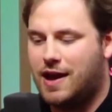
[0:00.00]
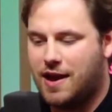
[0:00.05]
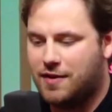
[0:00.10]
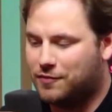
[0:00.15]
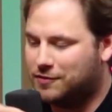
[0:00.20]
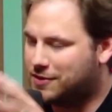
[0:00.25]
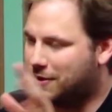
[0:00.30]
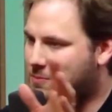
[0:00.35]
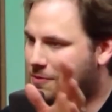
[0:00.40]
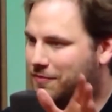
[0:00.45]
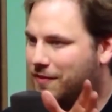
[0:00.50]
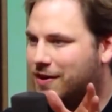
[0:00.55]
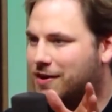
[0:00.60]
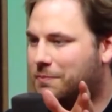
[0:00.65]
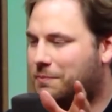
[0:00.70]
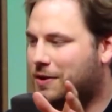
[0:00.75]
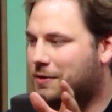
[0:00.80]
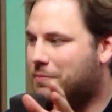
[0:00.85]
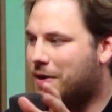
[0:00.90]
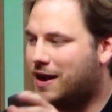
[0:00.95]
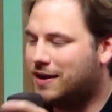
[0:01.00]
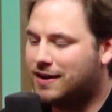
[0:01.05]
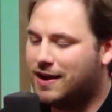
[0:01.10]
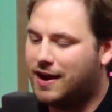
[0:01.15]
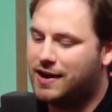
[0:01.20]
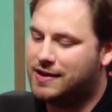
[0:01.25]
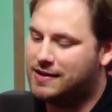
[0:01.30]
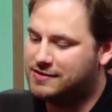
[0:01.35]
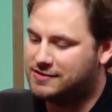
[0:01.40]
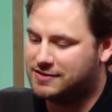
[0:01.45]
Every time you find a big bad
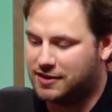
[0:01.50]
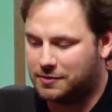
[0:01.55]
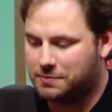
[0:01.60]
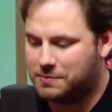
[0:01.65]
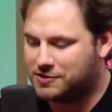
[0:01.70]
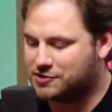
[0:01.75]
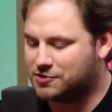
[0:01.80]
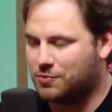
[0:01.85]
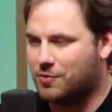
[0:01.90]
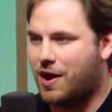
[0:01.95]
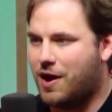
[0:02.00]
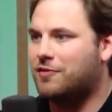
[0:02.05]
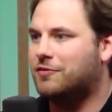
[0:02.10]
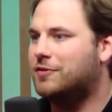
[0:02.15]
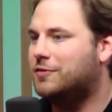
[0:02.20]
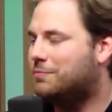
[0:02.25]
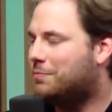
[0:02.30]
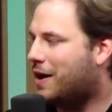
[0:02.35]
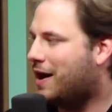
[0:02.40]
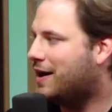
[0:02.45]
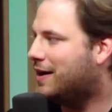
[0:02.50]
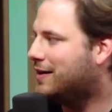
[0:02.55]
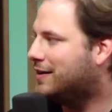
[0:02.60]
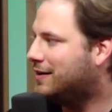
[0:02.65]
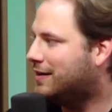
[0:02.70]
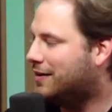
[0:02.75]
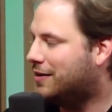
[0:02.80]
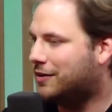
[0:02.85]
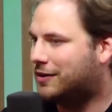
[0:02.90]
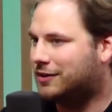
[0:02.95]
guy, he's going to be surrounded by
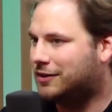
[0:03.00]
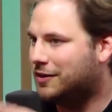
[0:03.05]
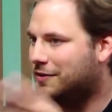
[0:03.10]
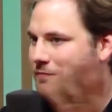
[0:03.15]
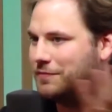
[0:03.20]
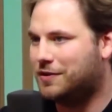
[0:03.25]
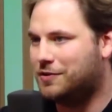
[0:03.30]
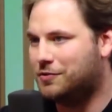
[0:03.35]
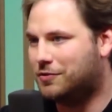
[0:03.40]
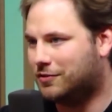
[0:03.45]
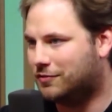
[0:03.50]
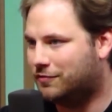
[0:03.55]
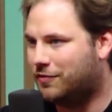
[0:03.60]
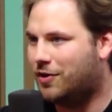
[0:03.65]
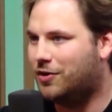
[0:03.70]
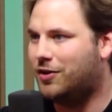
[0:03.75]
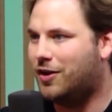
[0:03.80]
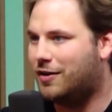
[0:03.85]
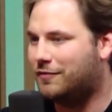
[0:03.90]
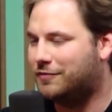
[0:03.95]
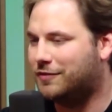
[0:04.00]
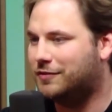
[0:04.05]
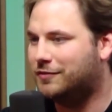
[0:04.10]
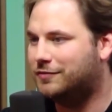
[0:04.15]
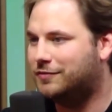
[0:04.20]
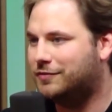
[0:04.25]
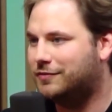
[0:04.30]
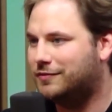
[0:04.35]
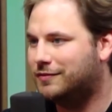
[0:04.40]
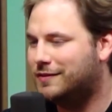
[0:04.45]
a cliff that you can fall off
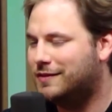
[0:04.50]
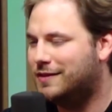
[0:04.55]
of.